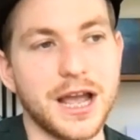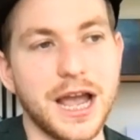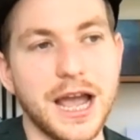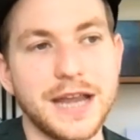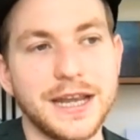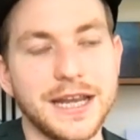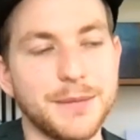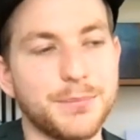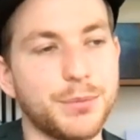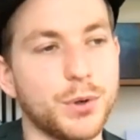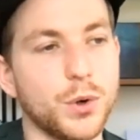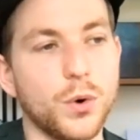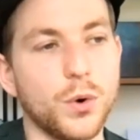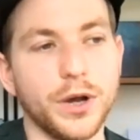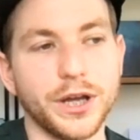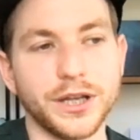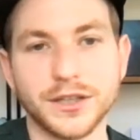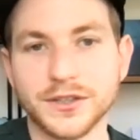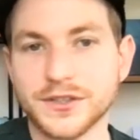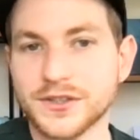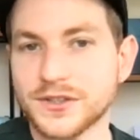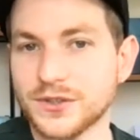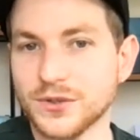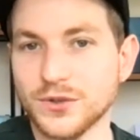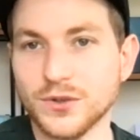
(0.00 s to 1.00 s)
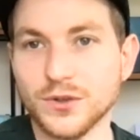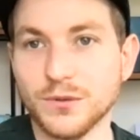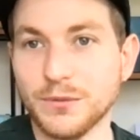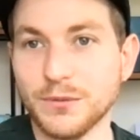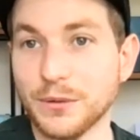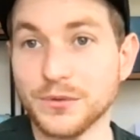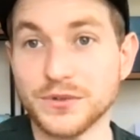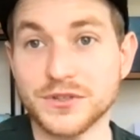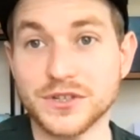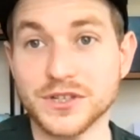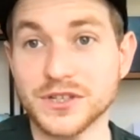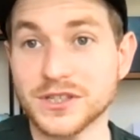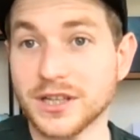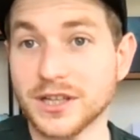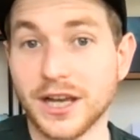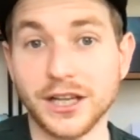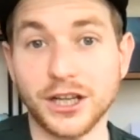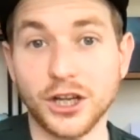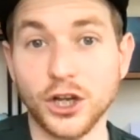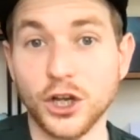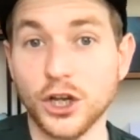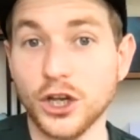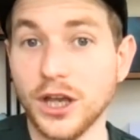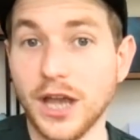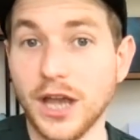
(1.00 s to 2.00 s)
any port in a storm. It was just
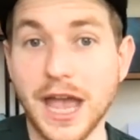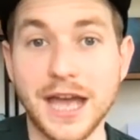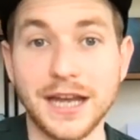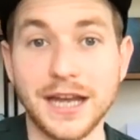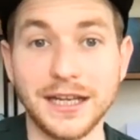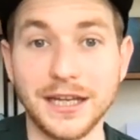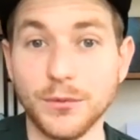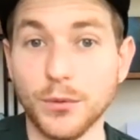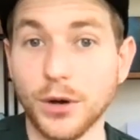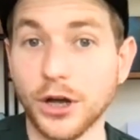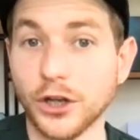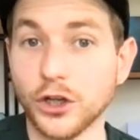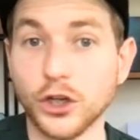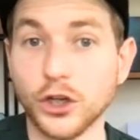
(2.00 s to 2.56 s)
like anyone